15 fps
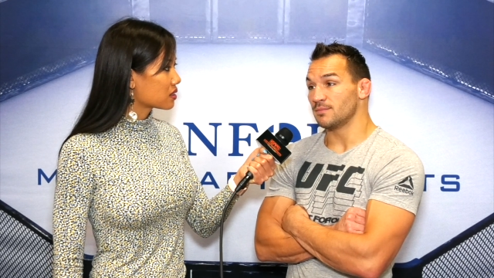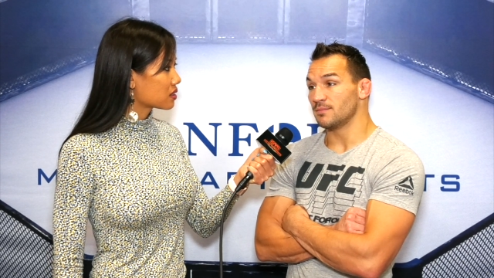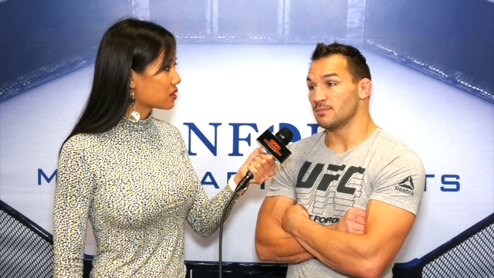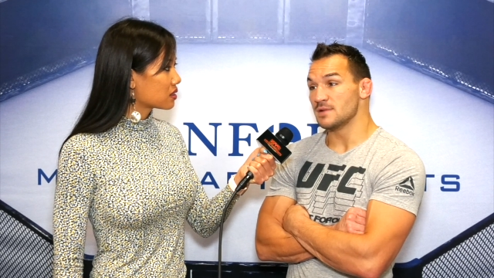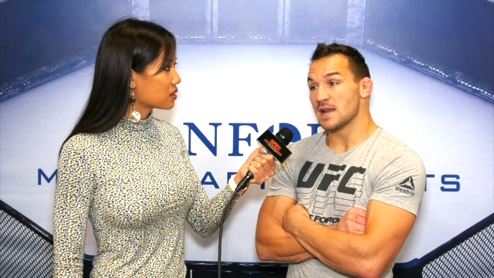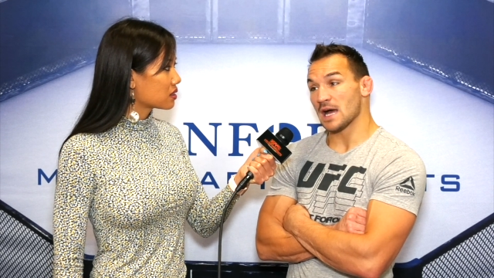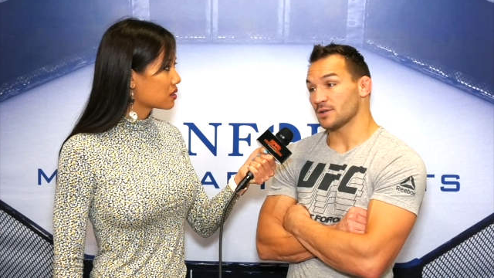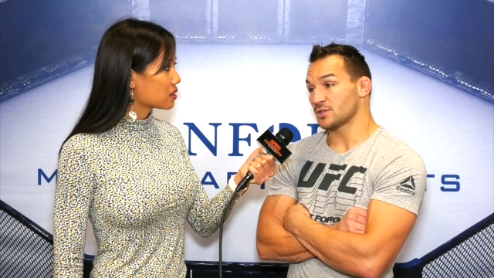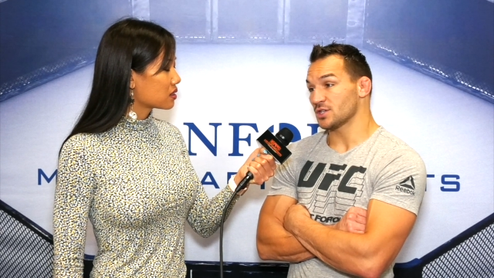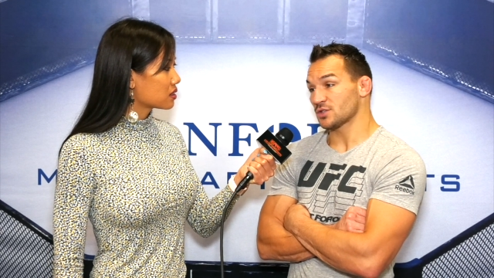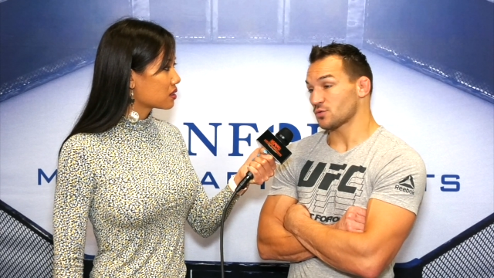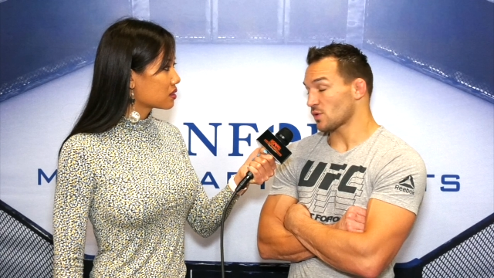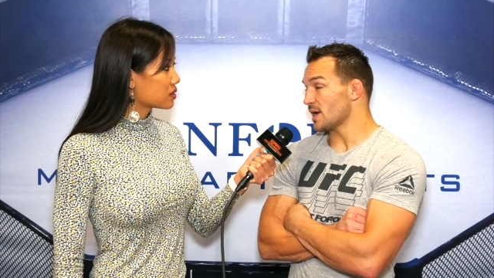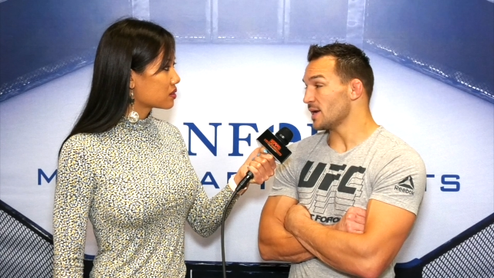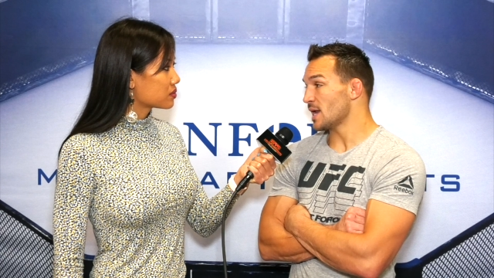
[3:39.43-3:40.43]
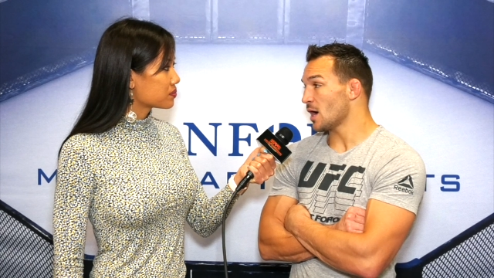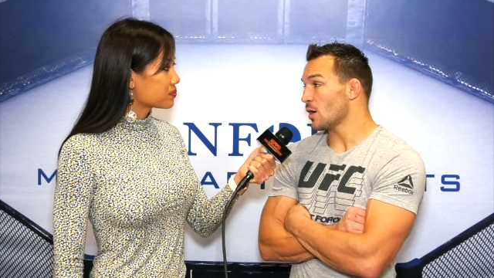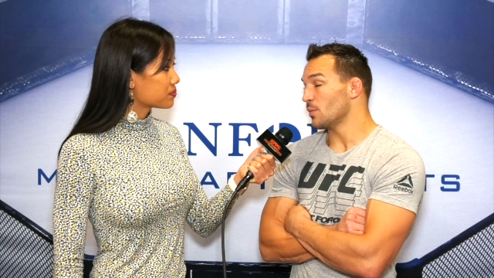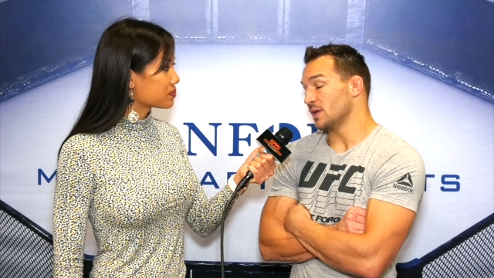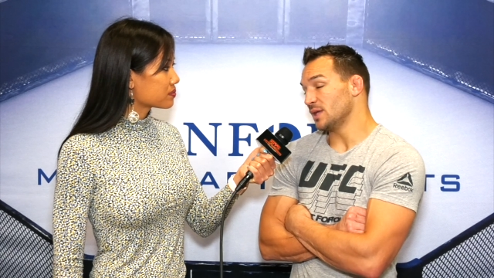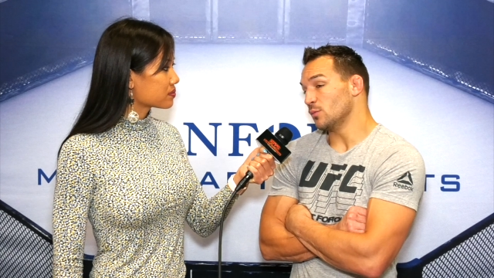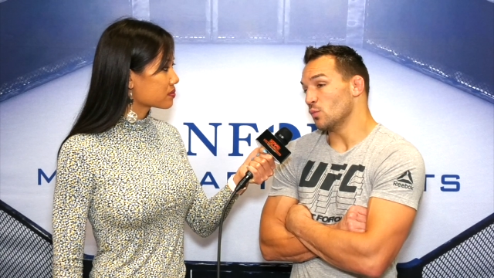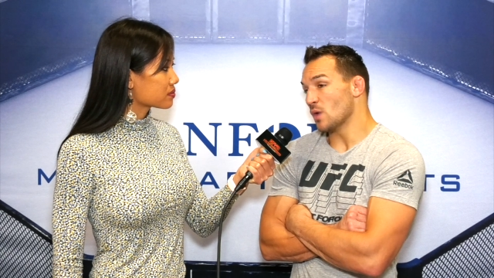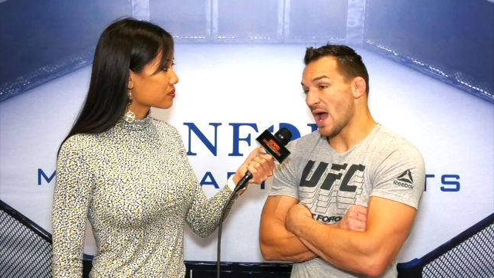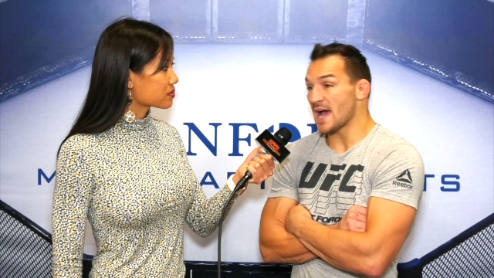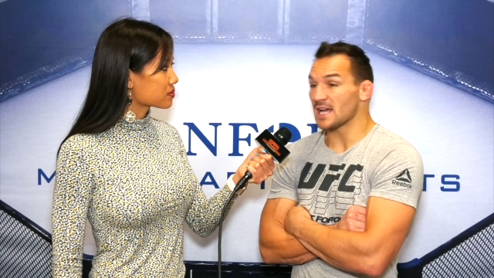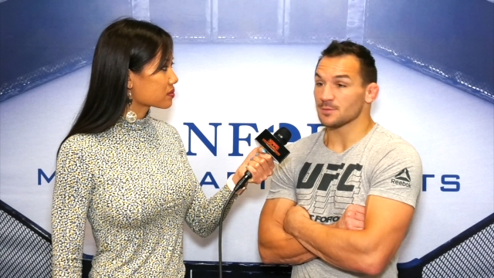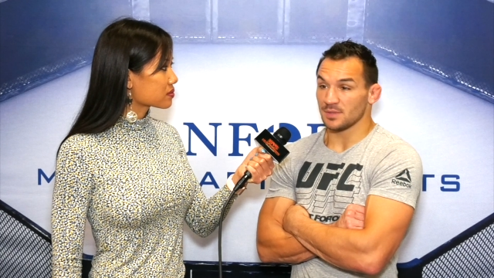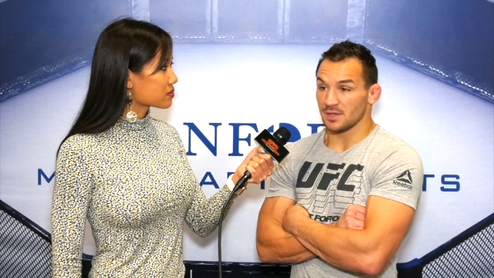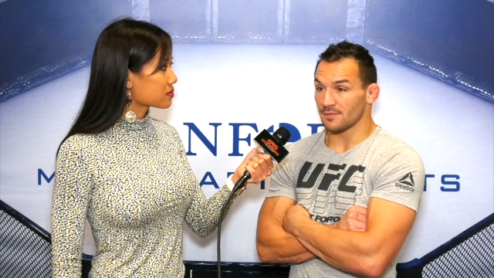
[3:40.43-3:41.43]
Speaker 1: Not just right now, but he
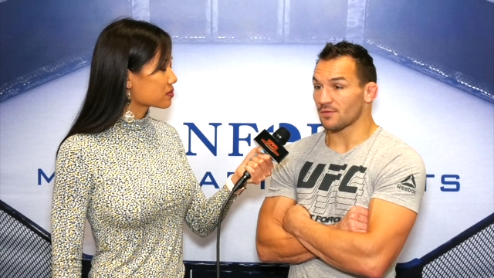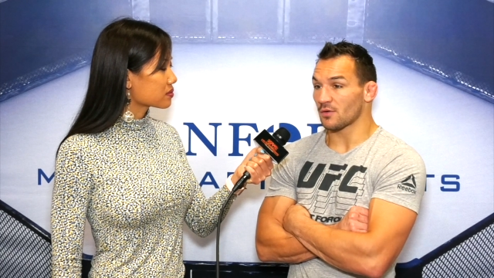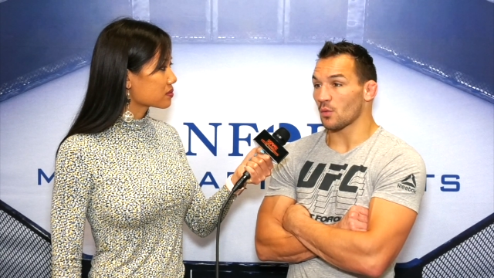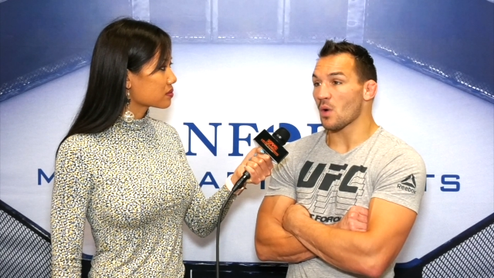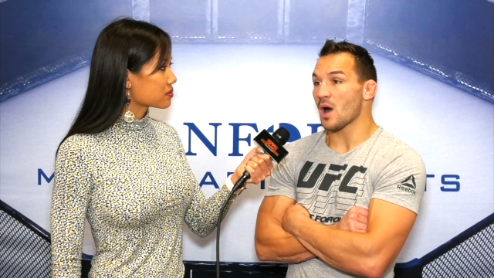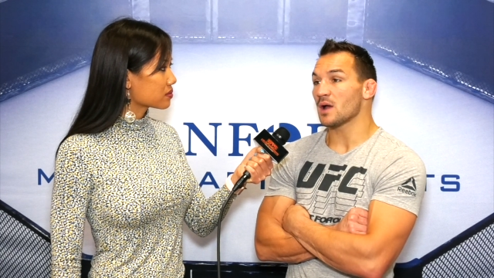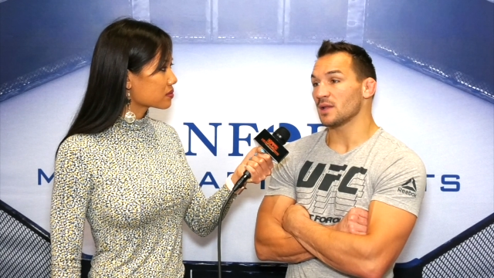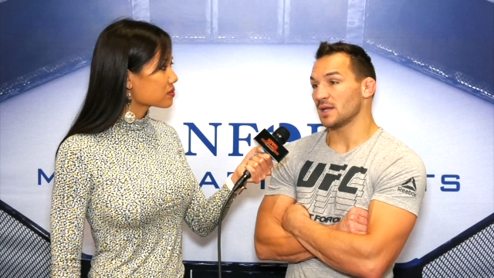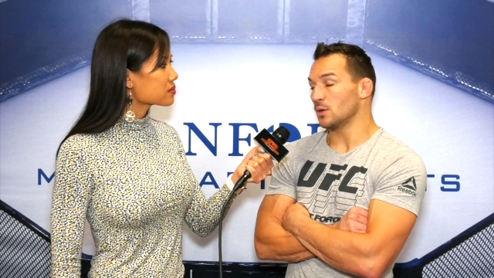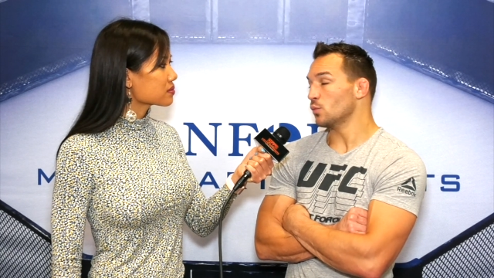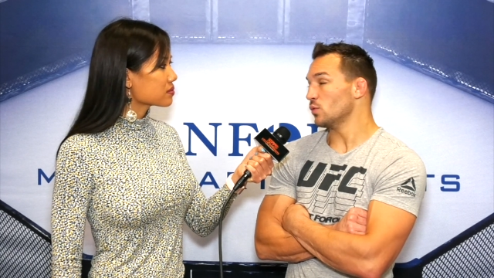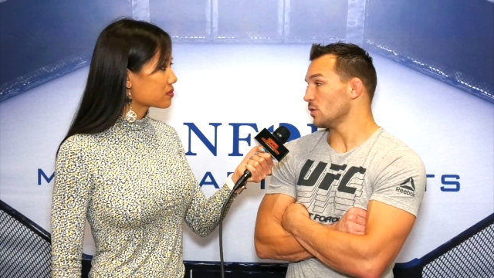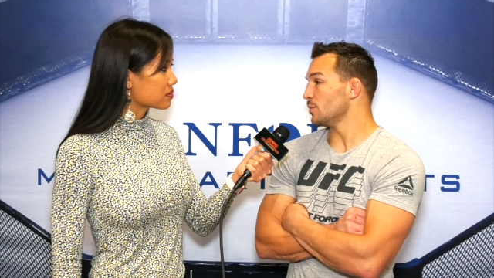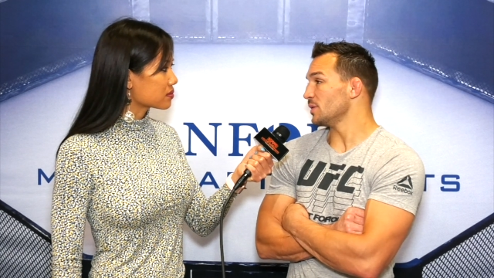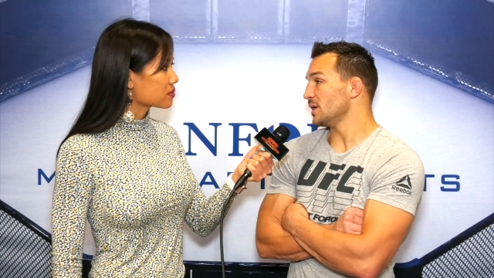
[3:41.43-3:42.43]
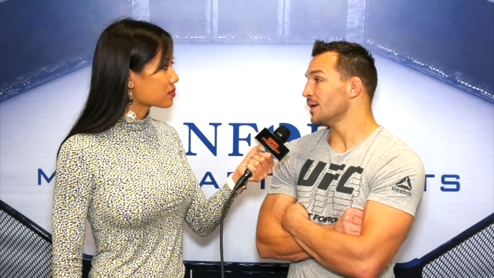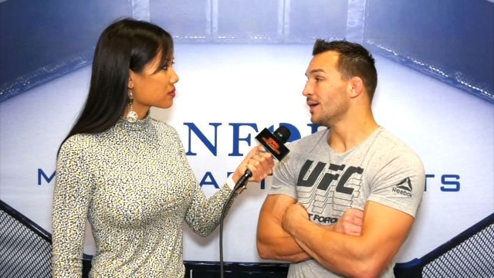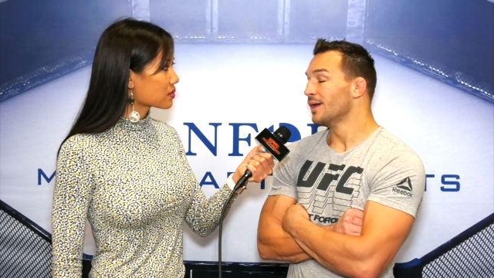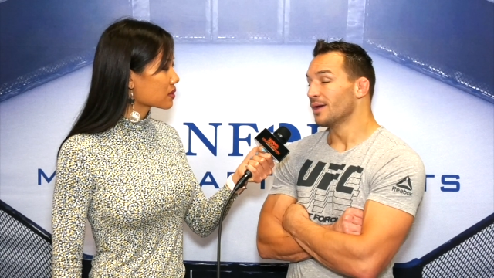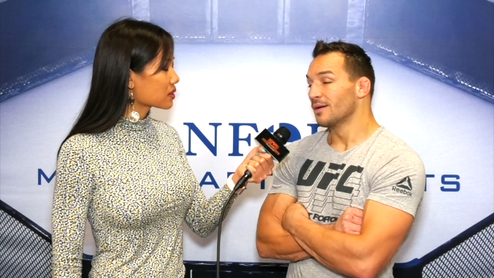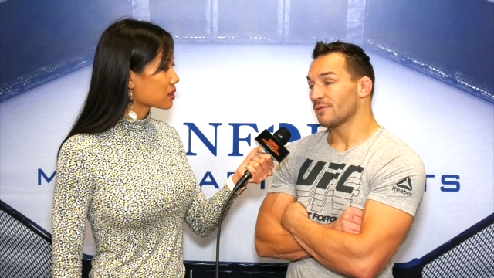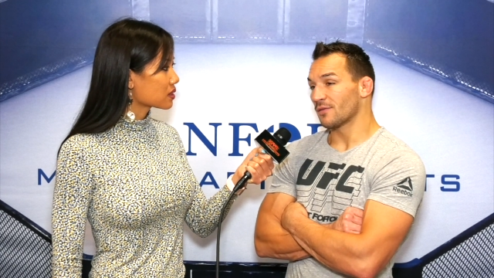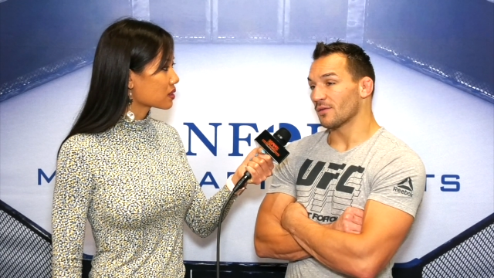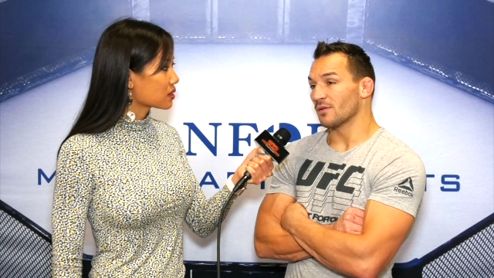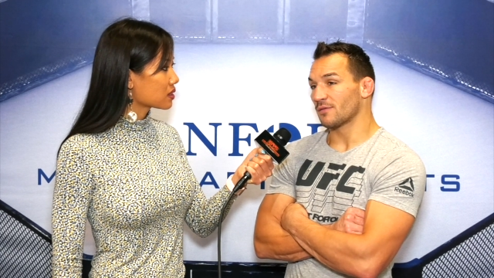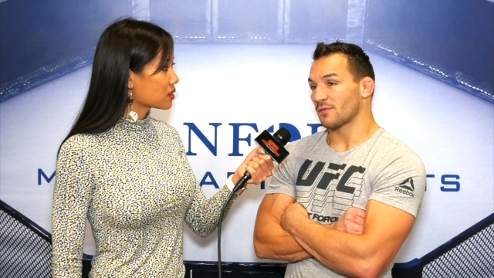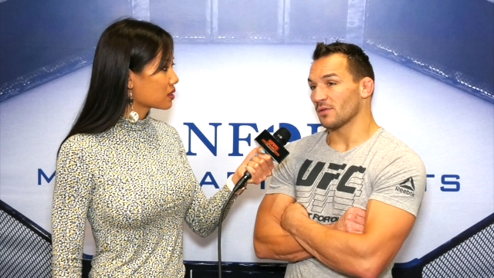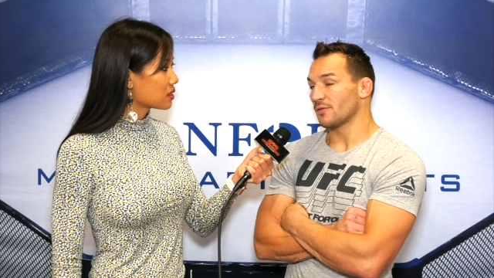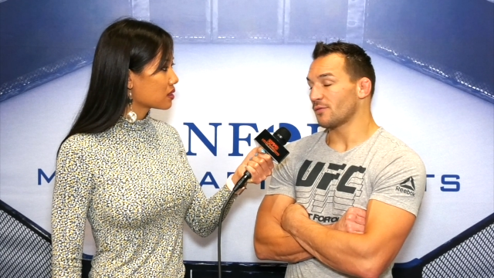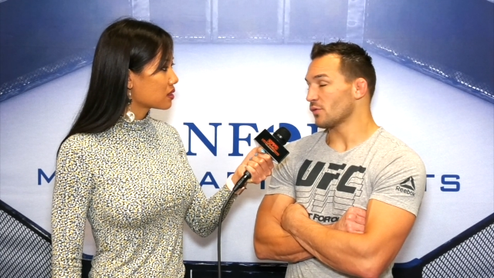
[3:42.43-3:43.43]
has been for a while, and he will be for
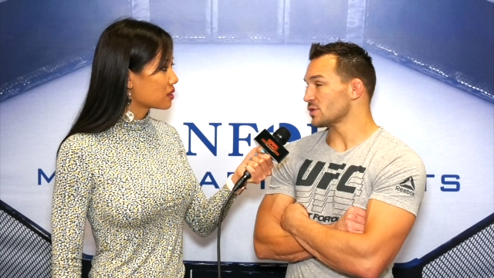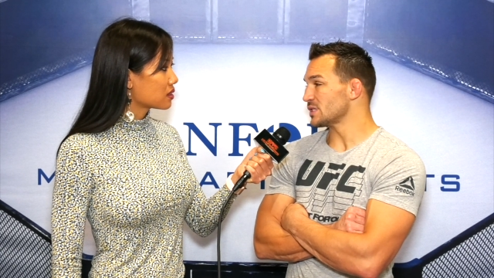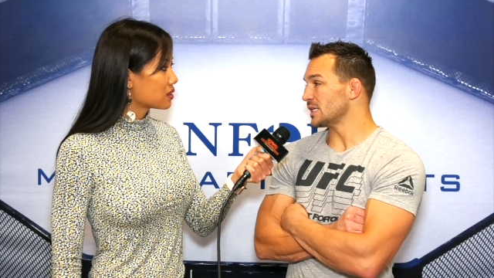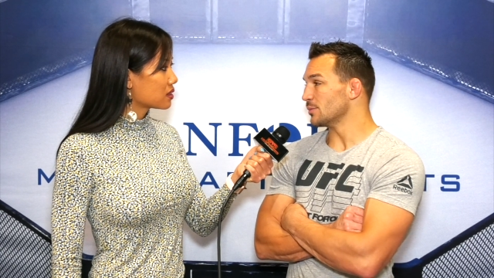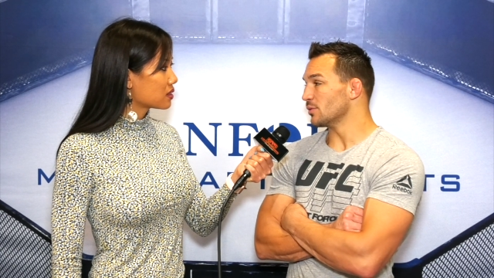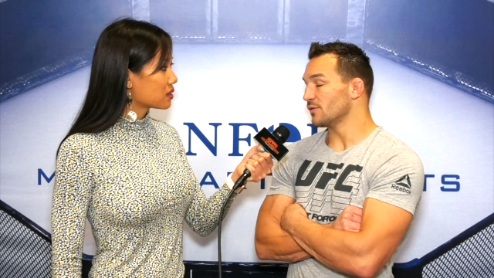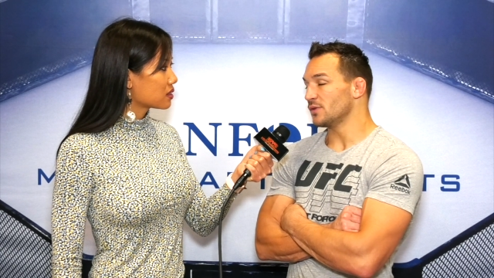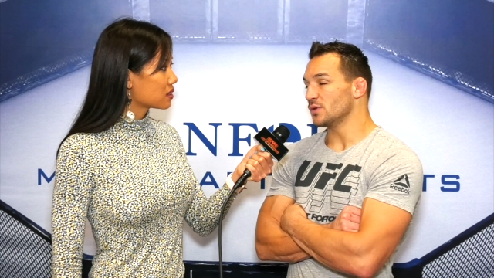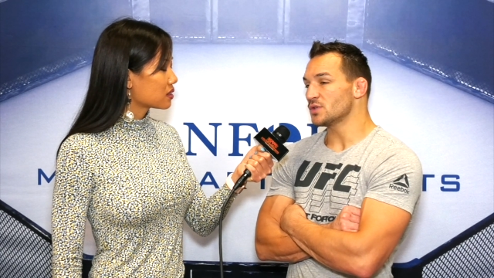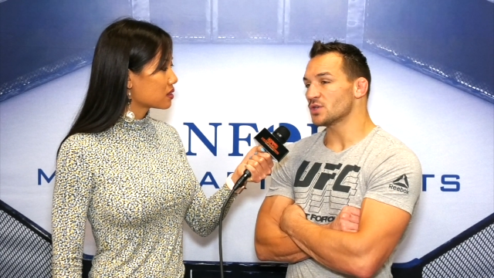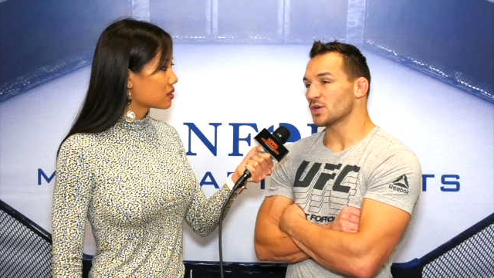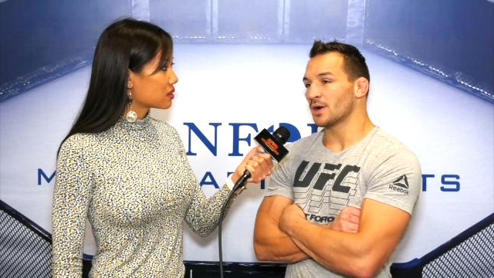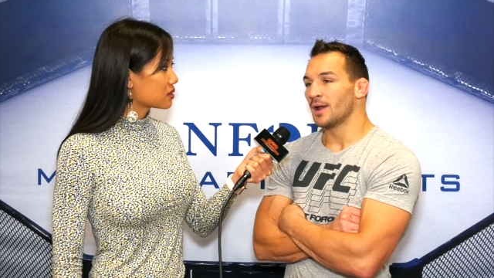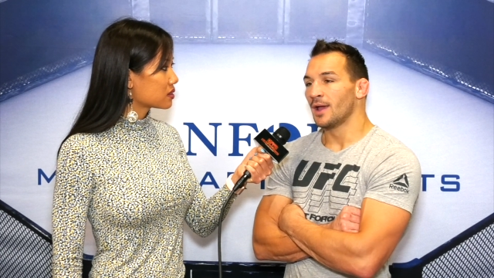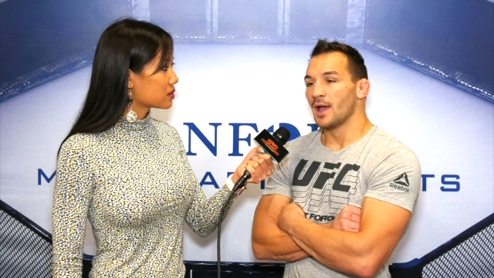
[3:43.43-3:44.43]
the foreseeable future.